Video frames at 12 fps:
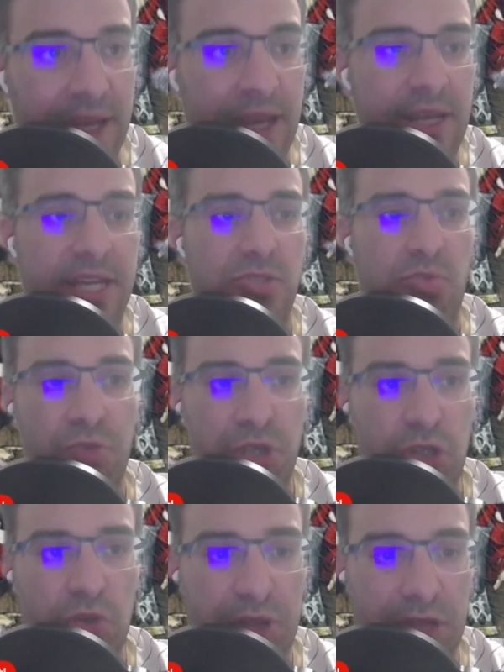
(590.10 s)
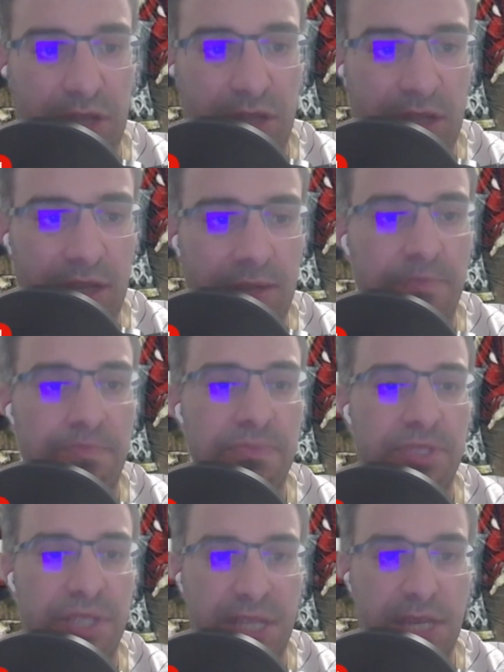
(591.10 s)
and he has rejoined the club
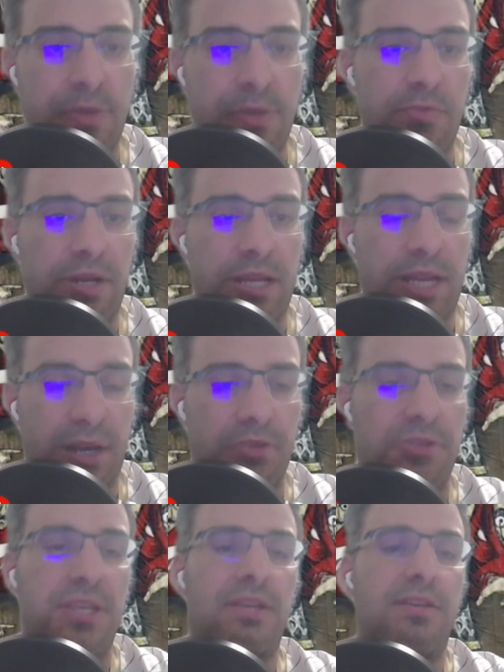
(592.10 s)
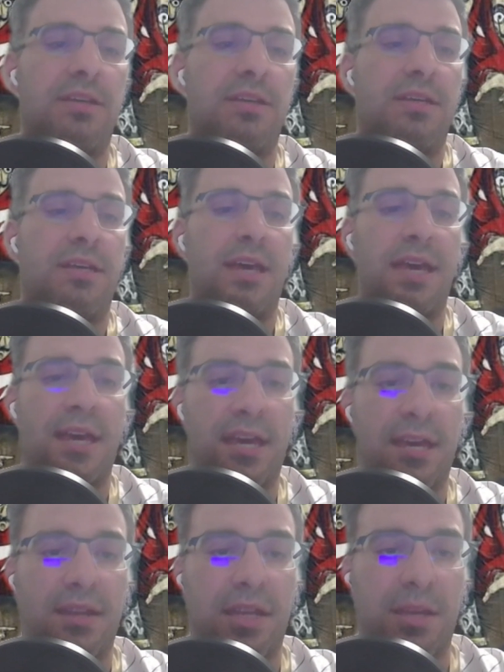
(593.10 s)
to keep everybody healthy
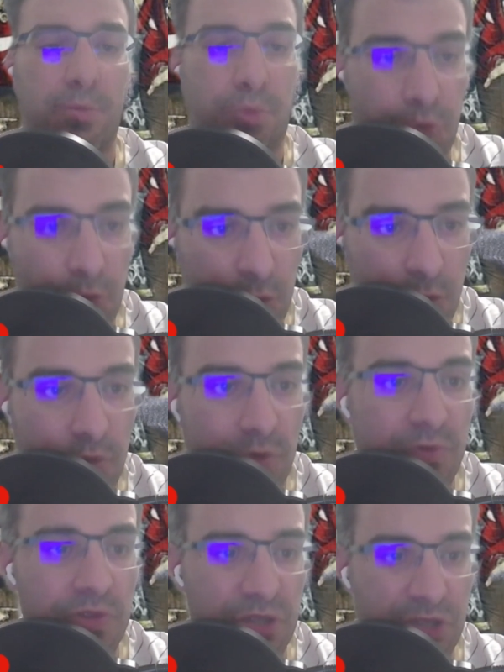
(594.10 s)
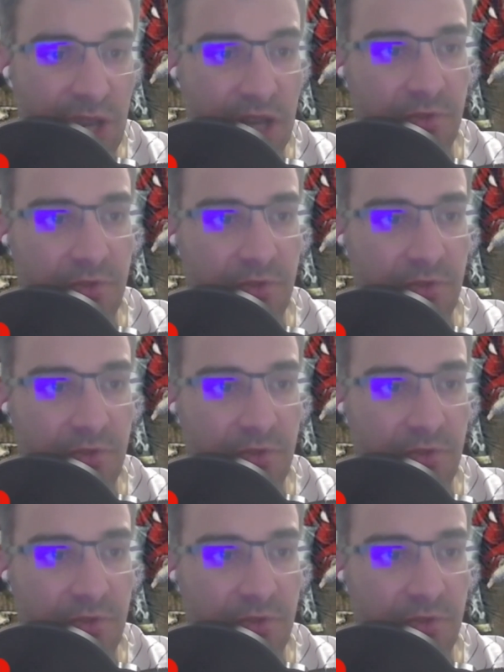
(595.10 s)
and improve the state of